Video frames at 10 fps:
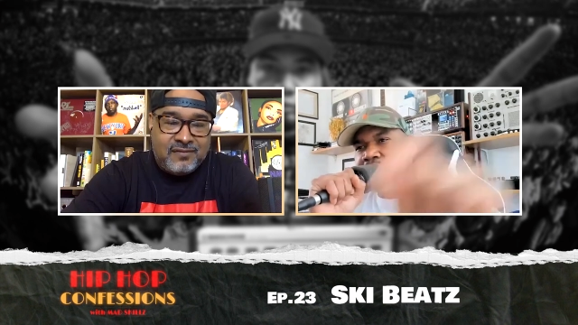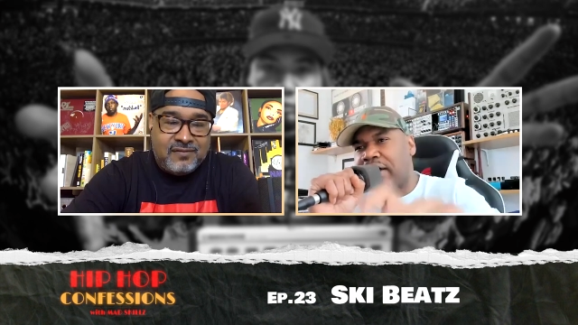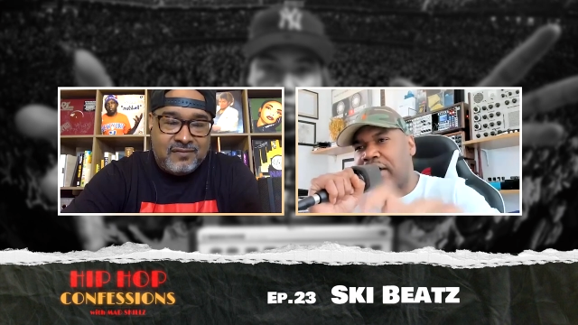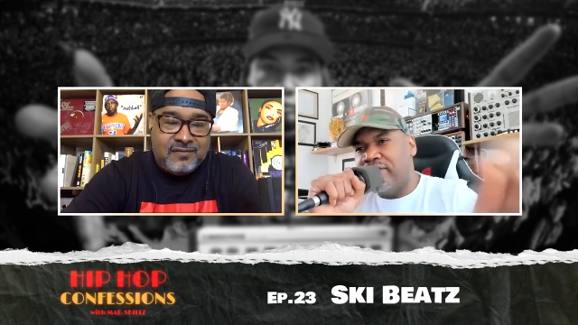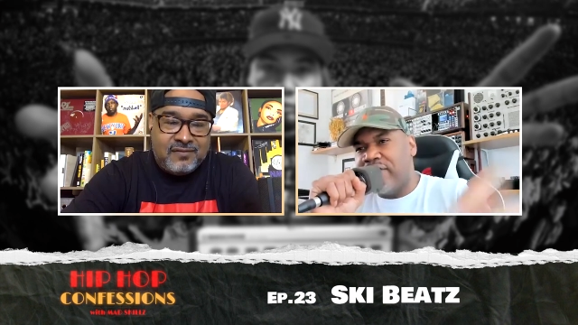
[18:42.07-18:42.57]

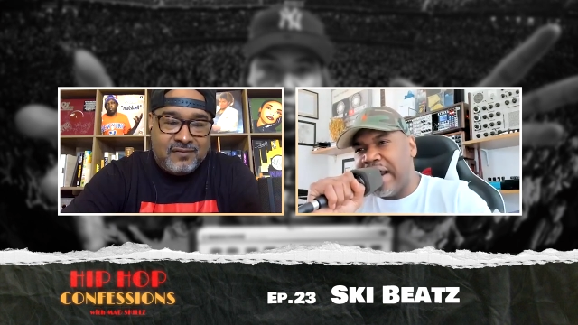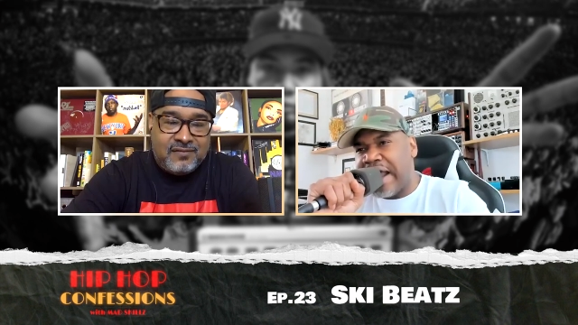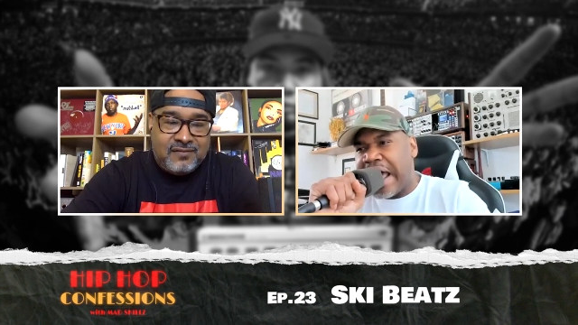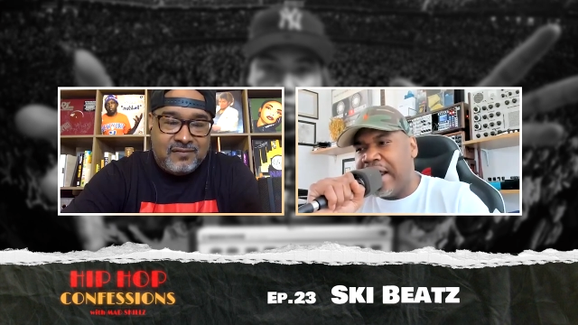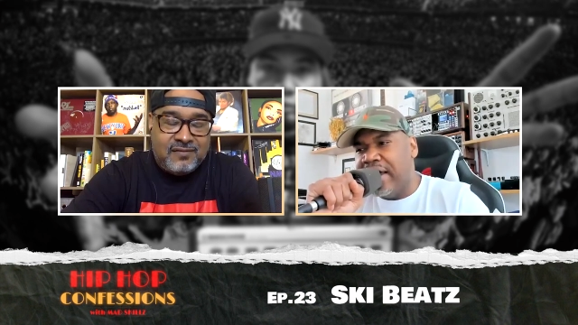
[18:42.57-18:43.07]
Speaker 1: convey
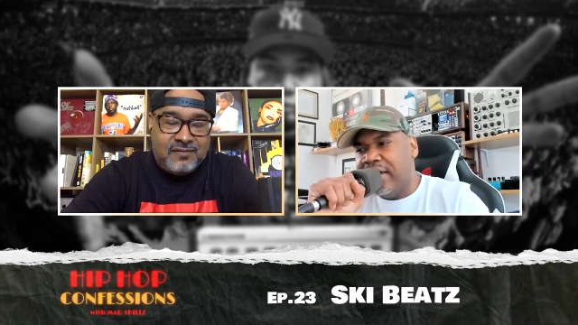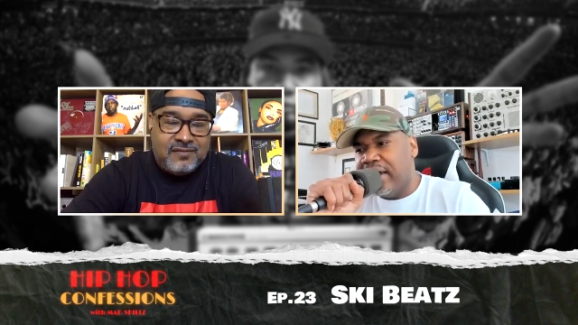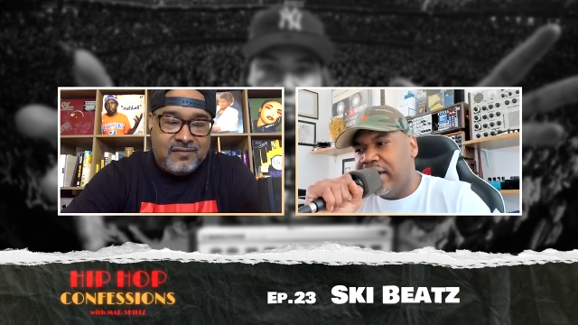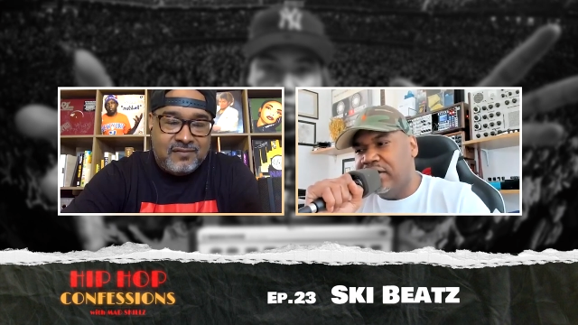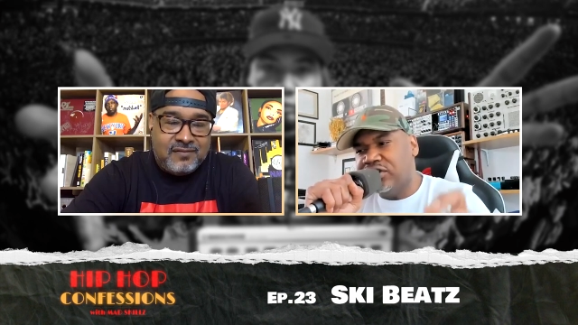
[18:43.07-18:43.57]
that.
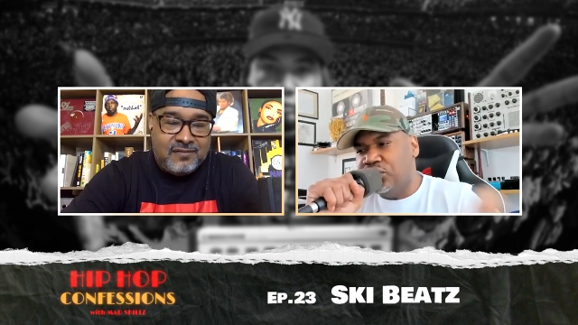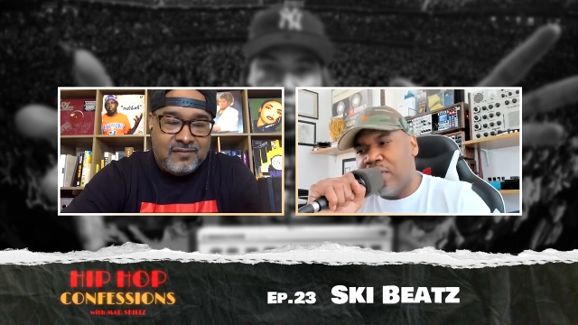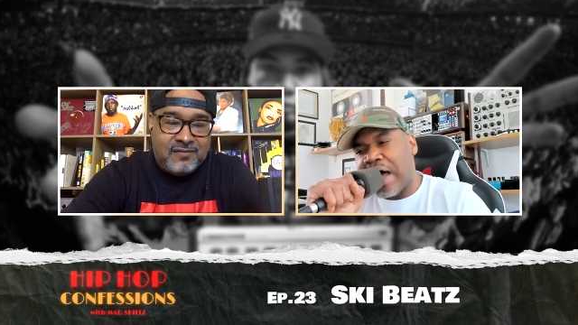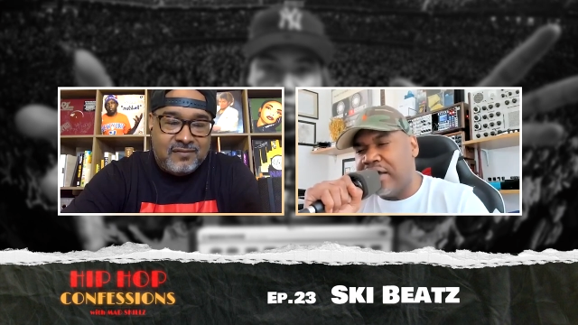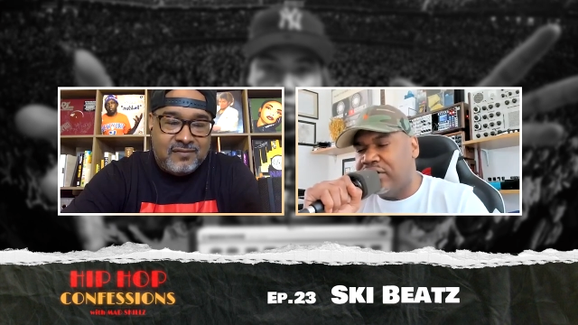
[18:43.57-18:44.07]
And he just
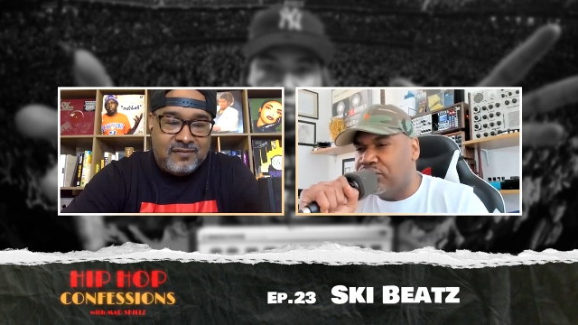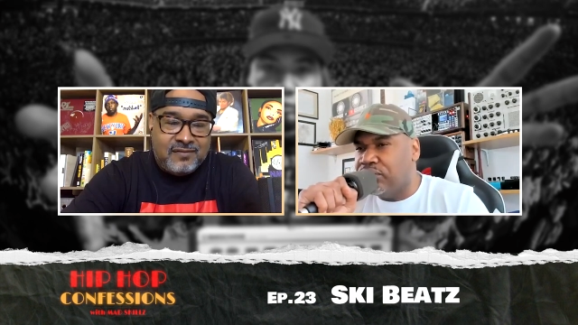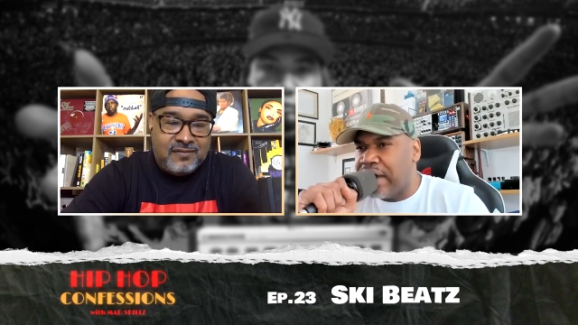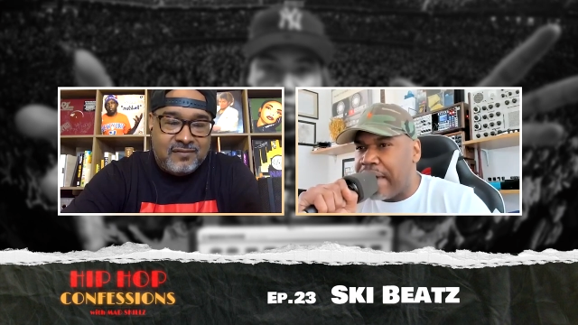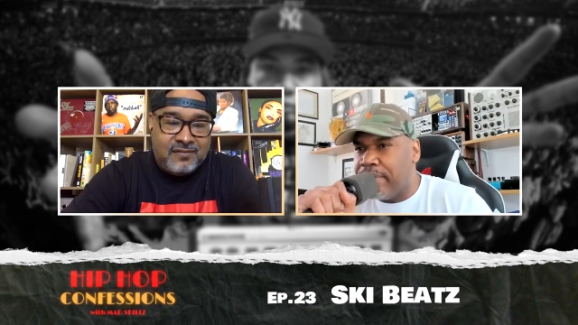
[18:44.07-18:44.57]
knew how to
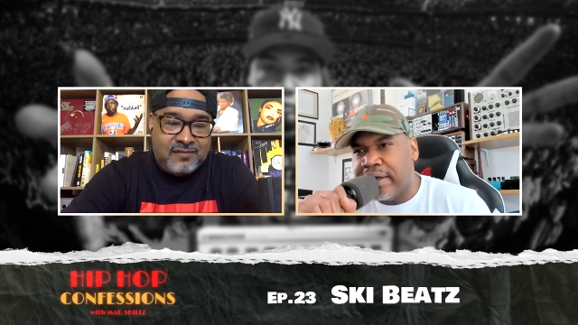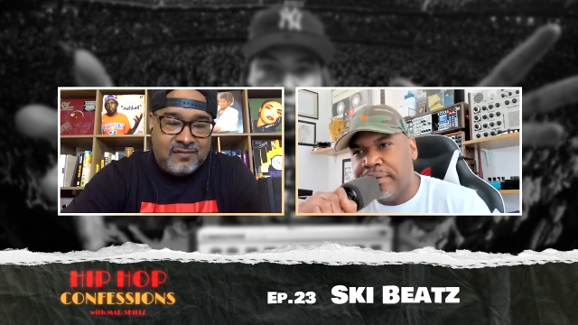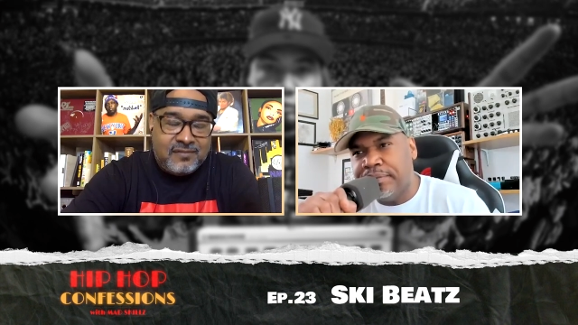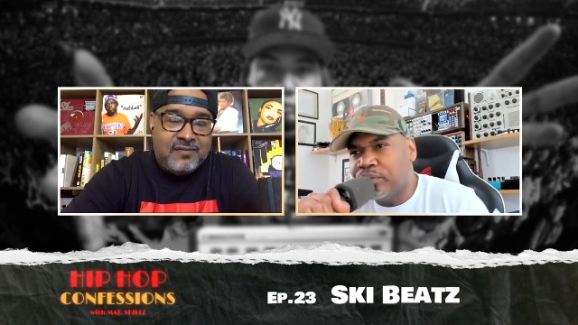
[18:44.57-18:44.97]
do that, man.